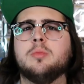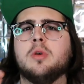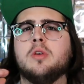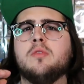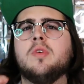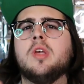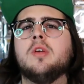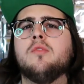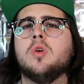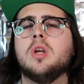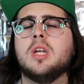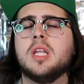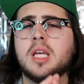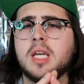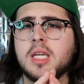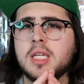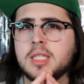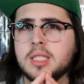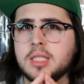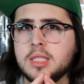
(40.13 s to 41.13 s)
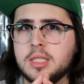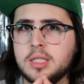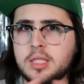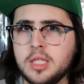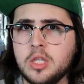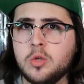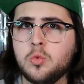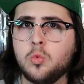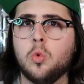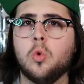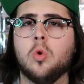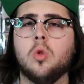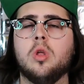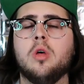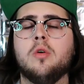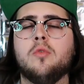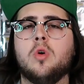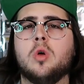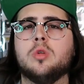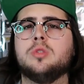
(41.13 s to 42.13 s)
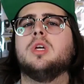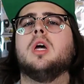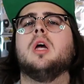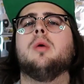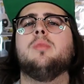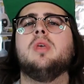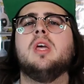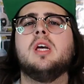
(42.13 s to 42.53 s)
my favorite sequel of all time.